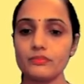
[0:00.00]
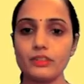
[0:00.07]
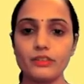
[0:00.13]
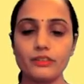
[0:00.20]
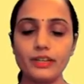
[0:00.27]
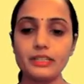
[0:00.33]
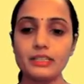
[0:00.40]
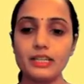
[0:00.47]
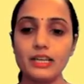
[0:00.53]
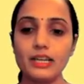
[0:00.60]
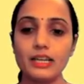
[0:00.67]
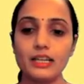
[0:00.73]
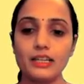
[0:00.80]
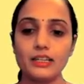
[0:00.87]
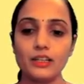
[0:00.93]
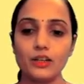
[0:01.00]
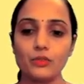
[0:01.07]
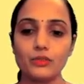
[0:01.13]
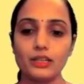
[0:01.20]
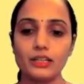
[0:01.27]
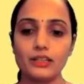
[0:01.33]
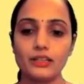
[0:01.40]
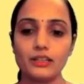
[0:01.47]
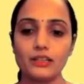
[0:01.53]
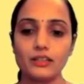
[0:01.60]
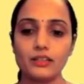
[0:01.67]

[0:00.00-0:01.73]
Great. Now we'll